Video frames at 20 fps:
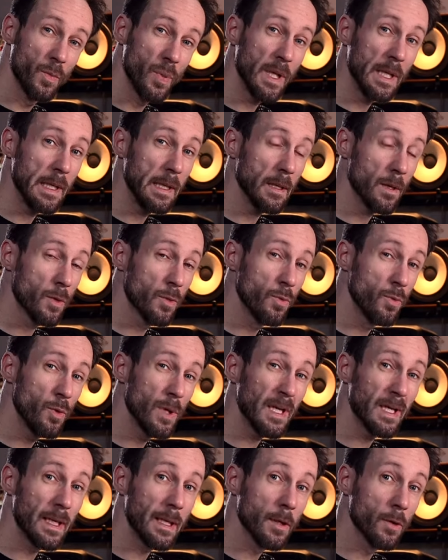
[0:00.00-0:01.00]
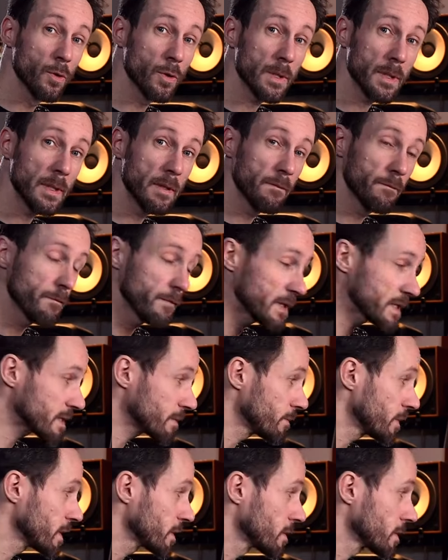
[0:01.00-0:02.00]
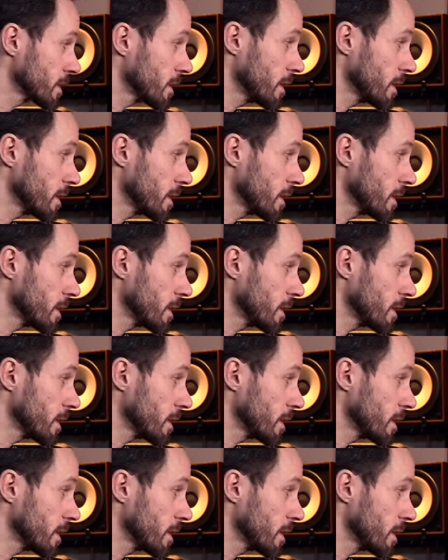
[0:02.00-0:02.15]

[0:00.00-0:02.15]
be a really good investment